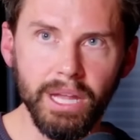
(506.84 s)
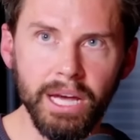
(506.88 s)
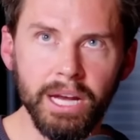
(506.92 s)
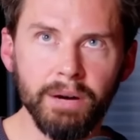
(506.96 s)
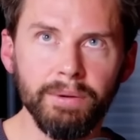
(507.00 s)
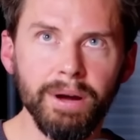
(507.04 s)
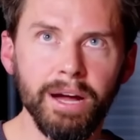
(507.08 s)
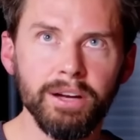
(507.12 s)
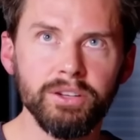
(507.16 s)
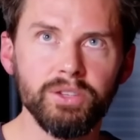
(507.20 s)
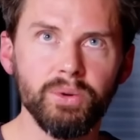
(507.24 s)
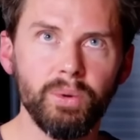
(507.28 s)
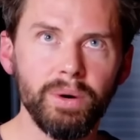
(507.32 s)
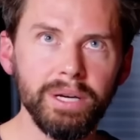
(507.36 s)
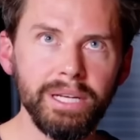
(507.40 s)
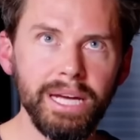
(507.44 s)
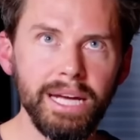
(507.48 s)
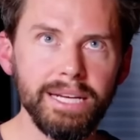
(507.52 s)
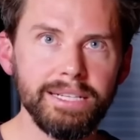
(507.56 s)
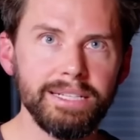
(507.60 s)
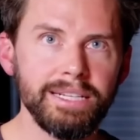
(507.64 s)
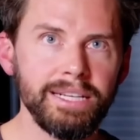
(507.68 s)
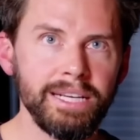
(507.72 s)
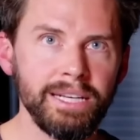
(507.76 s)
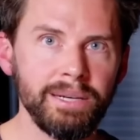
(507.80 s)
And around
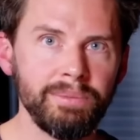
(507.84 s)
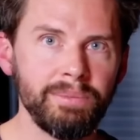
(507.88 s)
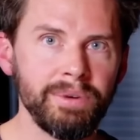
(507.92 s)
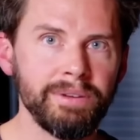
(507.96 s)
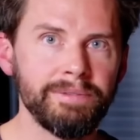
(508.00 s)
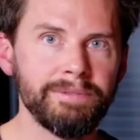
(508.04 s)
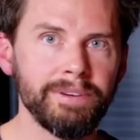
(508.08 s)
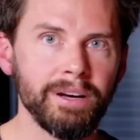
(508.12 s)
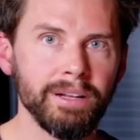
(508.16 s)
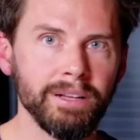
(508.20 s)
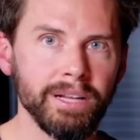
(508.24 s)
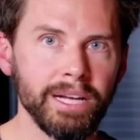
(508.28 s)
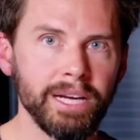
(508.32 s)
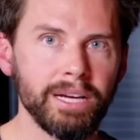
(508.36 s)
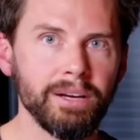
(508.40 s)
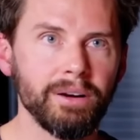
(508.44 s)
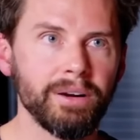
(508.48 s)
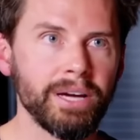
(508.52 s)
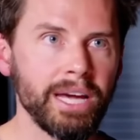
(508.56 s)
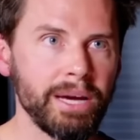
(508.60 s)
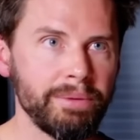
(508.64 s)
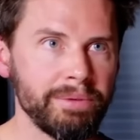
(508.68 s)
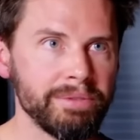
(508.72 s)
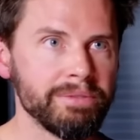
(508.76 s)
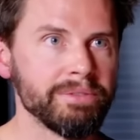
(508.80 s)
2018, we felt like,
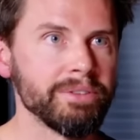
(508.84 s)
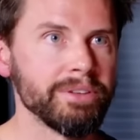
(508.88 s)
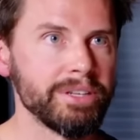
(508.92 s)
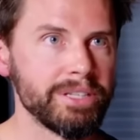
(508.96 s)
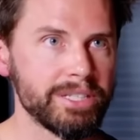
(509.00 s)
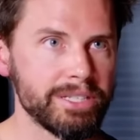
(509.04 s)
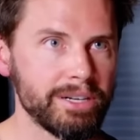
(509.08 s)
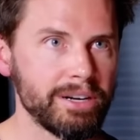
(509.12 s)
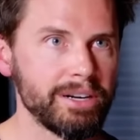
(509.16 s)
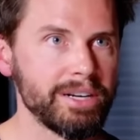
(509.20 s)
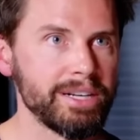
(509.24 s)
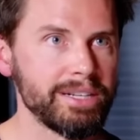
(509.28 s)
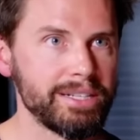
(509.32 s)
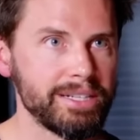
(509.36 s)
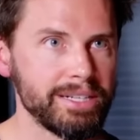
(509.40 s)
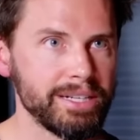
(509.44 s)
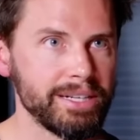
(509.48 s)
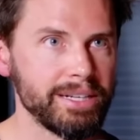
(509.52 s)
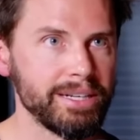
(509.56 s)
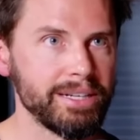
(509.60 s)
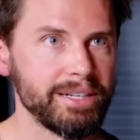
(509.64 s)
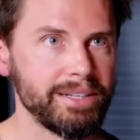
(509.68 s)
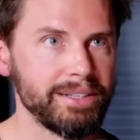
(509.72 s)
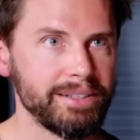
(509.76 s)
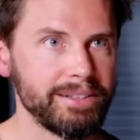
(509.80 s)
okay, we've really started
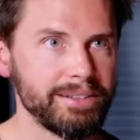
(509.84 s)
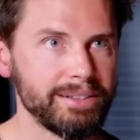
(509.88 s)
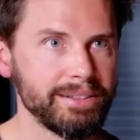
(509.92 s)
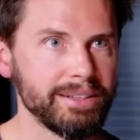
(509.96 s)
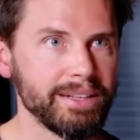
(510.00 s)
to,